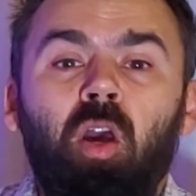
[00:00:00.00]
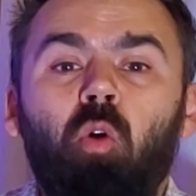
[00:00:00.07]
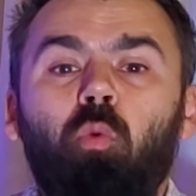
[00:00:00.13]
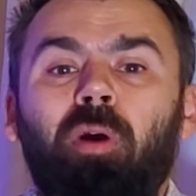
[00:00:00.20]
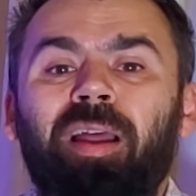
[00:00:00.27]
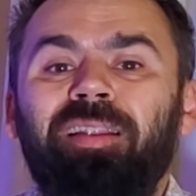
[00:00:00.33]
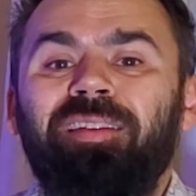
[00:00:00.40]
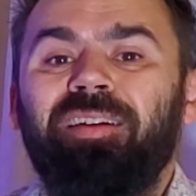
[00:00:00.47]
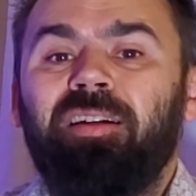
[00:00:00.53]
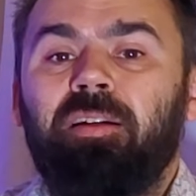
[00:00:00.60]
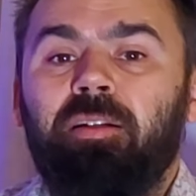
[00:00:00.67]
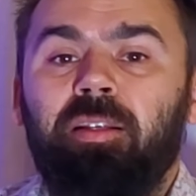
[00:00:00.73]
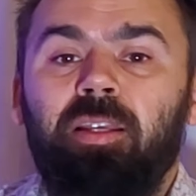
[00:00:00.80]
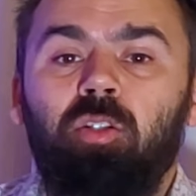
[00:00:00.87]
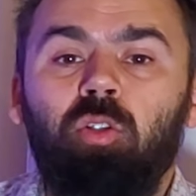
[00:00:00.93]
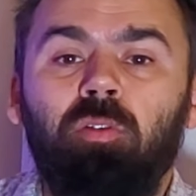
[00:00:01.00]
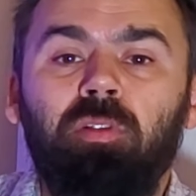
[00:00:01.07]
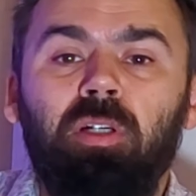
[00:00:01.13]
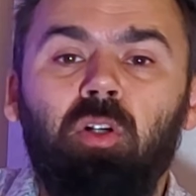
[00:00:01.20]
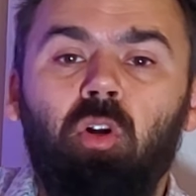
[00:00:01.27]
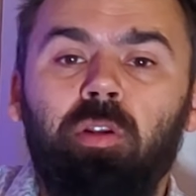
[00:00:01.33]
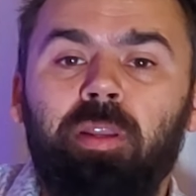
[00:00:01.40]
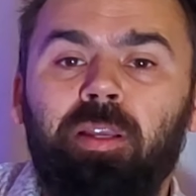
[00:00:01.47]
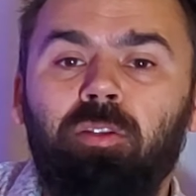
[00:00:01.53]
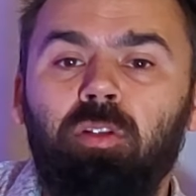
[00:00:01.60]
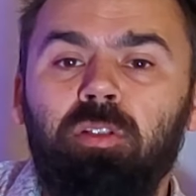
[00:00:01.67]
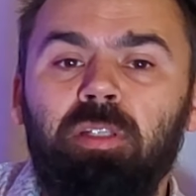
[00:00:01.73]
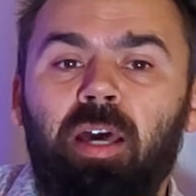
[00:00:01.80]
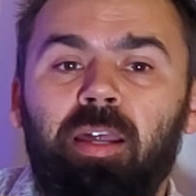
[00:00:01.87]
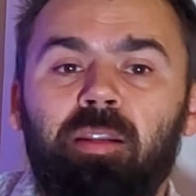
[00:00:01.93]
while the rest of the
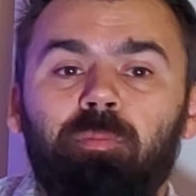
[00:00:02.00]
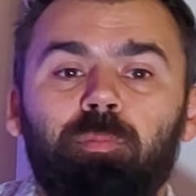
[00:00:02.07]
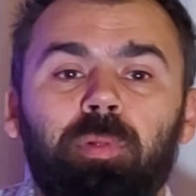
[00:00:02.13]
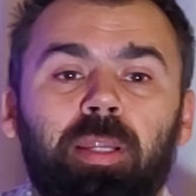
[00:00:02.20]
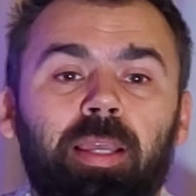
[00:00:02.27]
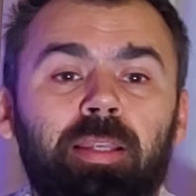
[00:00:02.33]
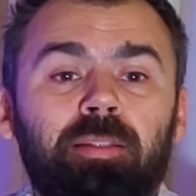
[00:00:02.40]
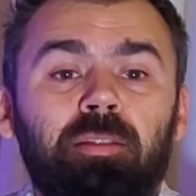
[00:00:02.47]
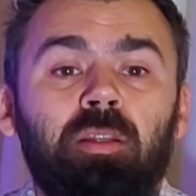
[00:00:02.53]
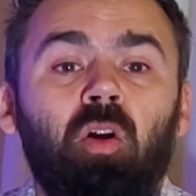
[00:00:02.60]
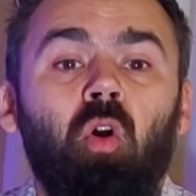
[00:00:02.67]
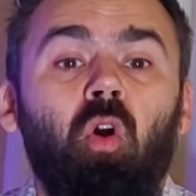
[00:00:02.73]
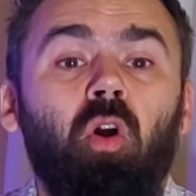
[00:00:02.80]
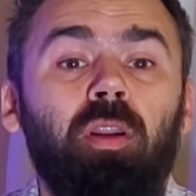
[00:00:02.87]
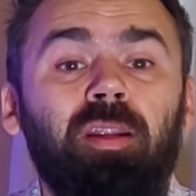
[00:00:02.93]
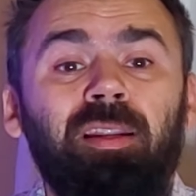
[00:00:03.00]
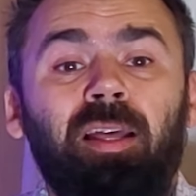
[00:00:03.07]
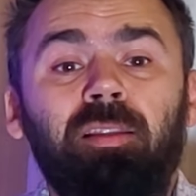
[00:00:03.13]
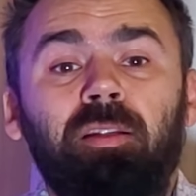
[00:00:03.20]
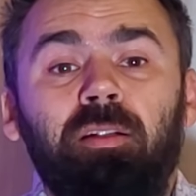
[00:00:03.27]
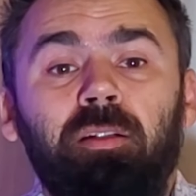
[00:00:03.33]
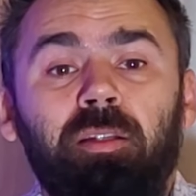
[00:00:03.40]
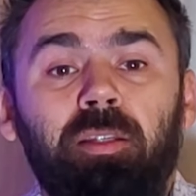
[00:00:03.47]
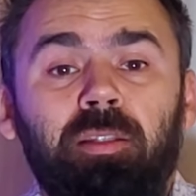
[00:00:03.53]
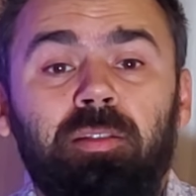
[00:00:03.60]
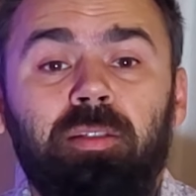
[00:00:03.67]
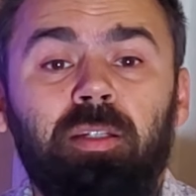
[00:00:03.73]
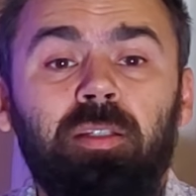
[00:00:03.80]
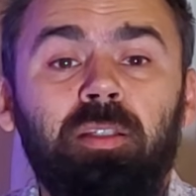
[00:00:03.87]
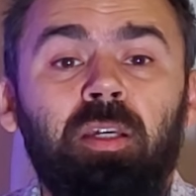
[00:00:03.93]
connectors are placed on another
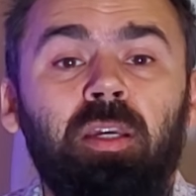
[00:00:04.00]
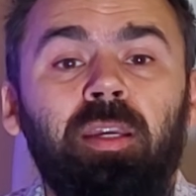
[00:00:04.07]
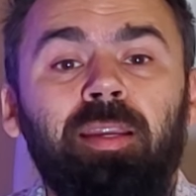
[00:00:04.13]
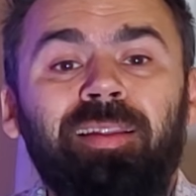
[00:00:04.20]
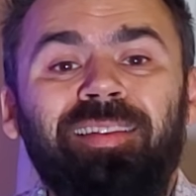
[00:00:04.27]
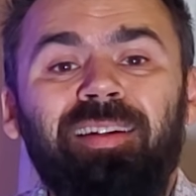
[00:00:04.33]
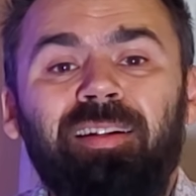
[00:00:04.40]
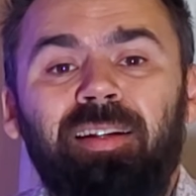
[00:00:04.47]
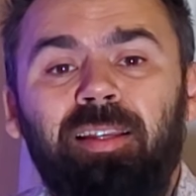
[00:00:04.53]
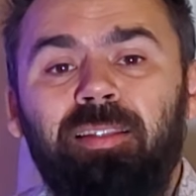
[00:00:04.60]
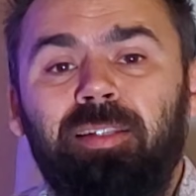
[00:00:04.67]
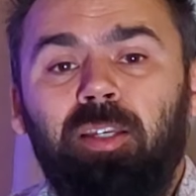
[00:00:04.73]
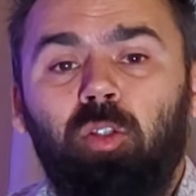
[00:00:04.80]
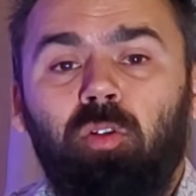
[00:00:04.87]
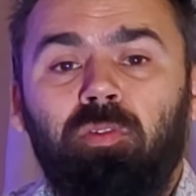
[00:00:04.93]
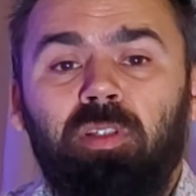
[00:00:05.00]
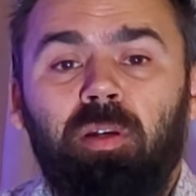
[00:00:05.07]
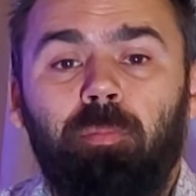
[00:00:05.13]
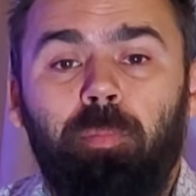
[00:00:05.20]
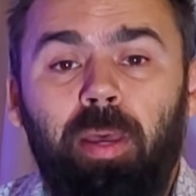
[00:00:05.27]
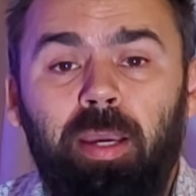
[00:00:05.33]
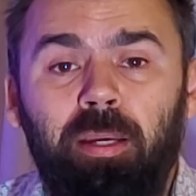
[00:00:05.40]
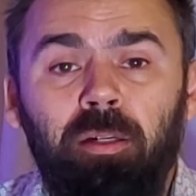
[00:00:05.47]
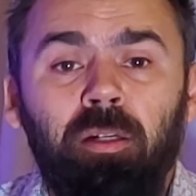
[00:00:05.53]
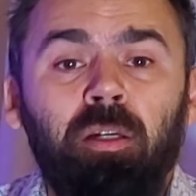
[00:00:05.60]
insert in the right side of the back